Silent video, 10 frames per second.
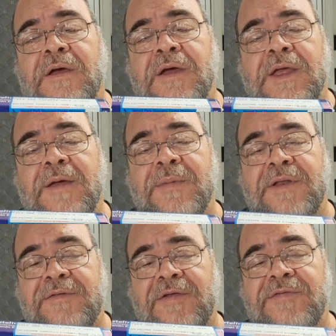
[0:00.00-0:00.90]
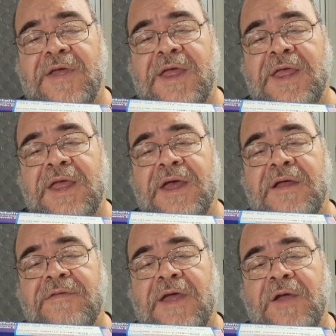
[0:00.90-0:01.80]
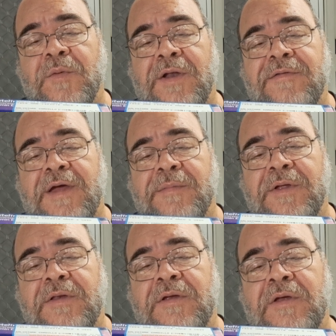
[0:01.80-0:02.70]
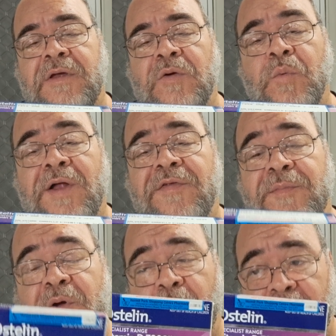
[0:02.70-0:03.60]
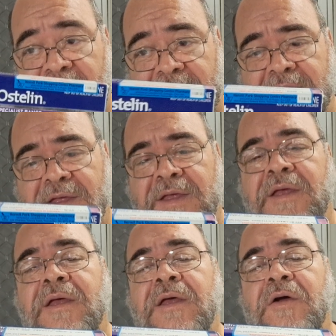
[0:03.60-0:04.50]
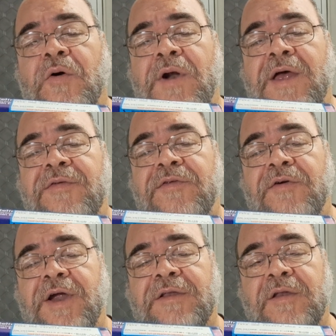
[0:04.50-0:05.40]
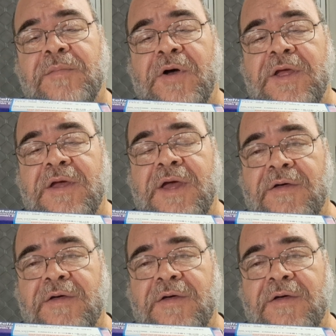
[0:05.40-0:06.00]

Okay, but it does say here, take 1 tablet once per week, or as directed by a